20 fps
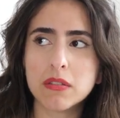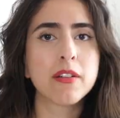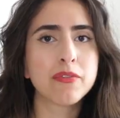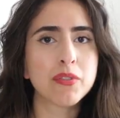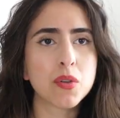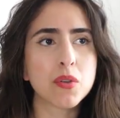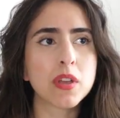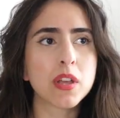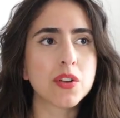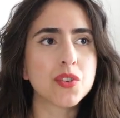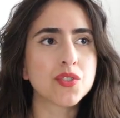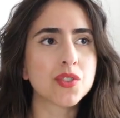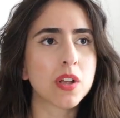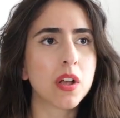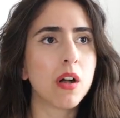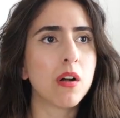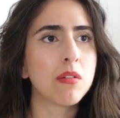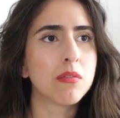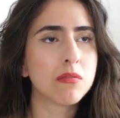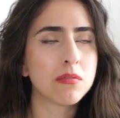A few years
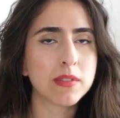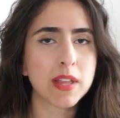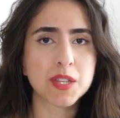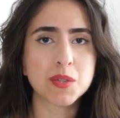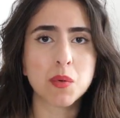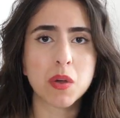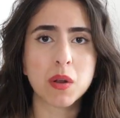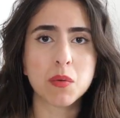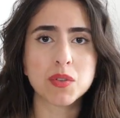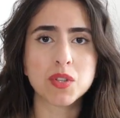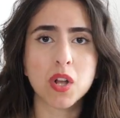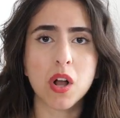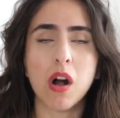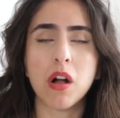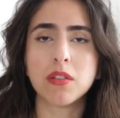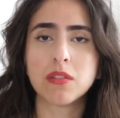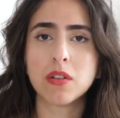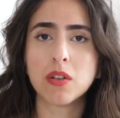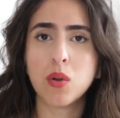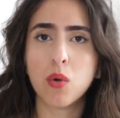ago, that's what it was
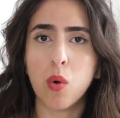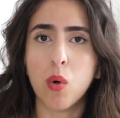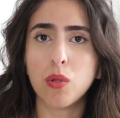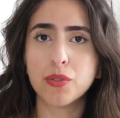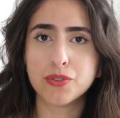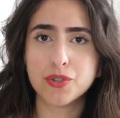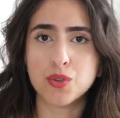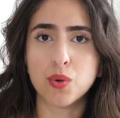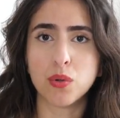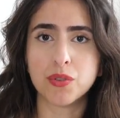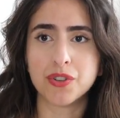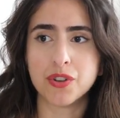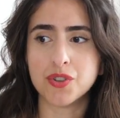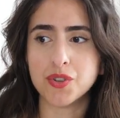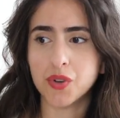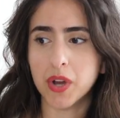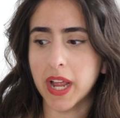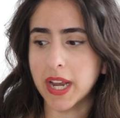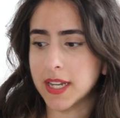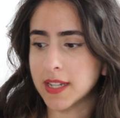called, cold shoulder
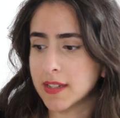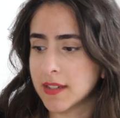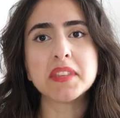trend.